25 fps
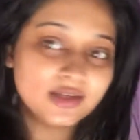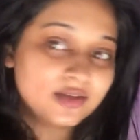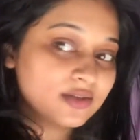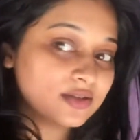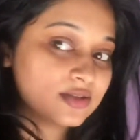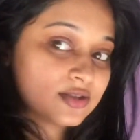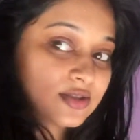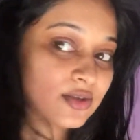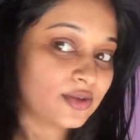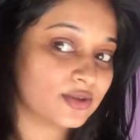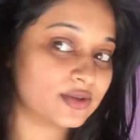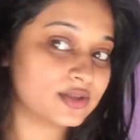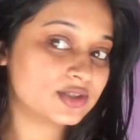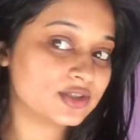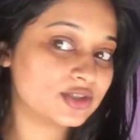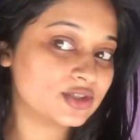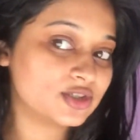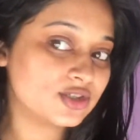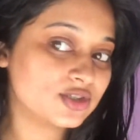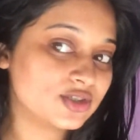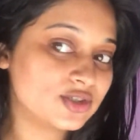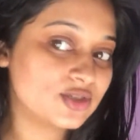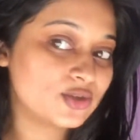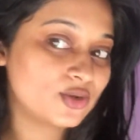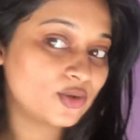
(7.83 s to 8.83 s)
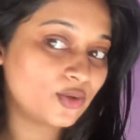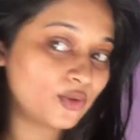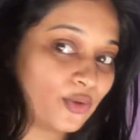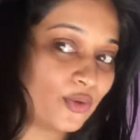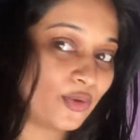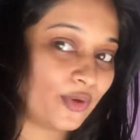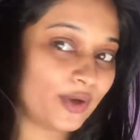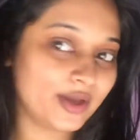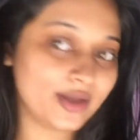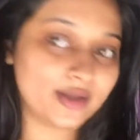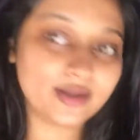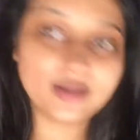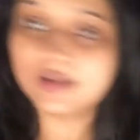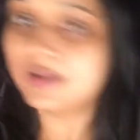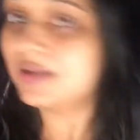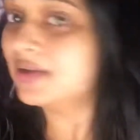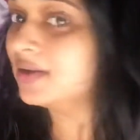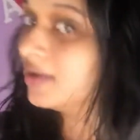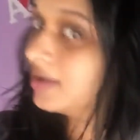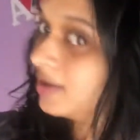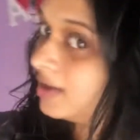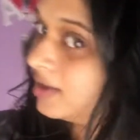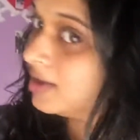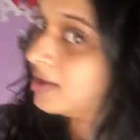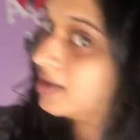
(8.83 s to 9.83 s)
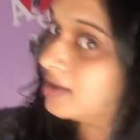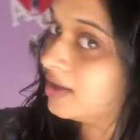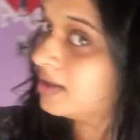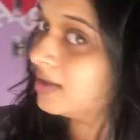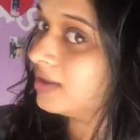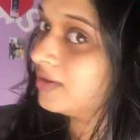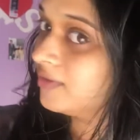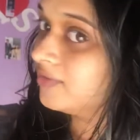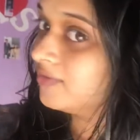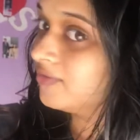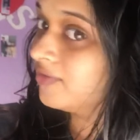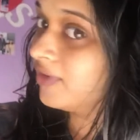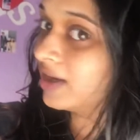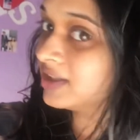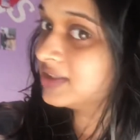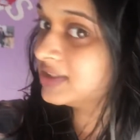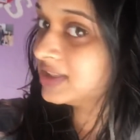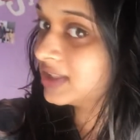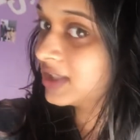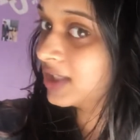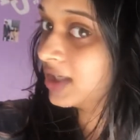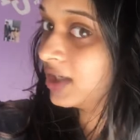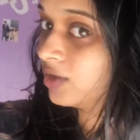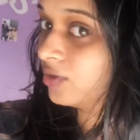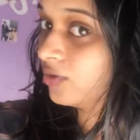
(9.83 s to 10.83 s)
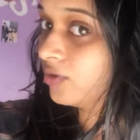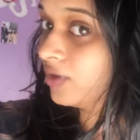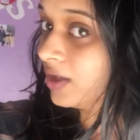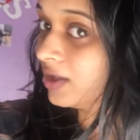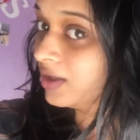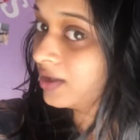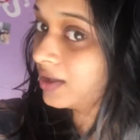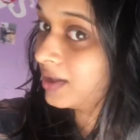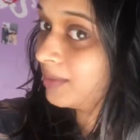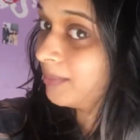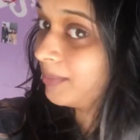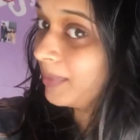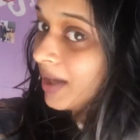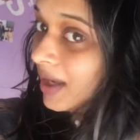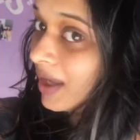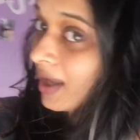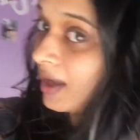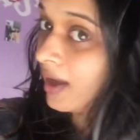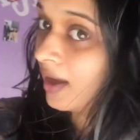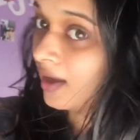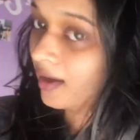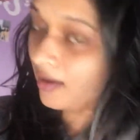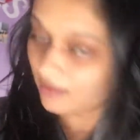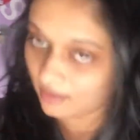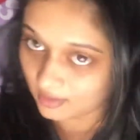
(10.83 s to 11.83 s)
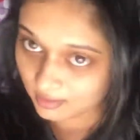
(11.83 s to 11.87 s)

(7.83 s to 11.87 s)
so it's just oil, Vatica oil in my hair.